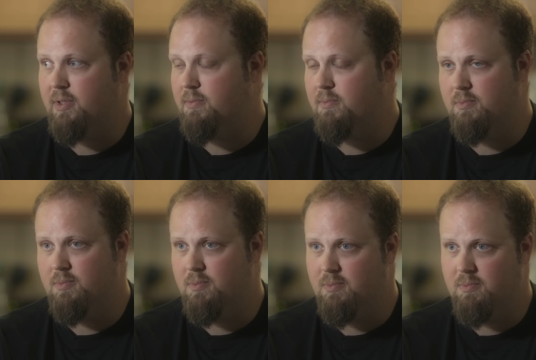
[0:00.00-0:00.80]
a
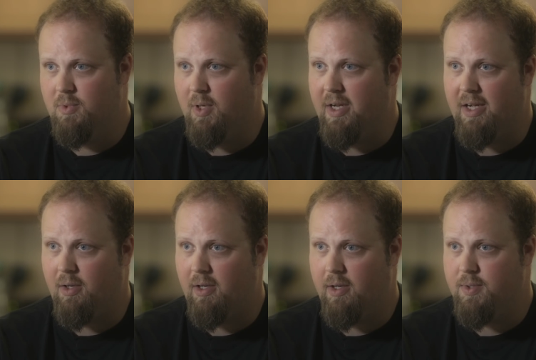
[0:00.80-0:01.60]
great
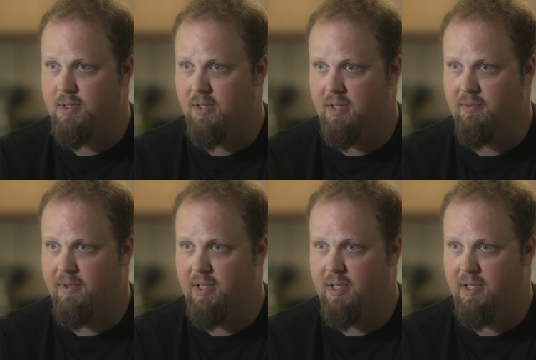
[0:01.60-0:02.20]
house to live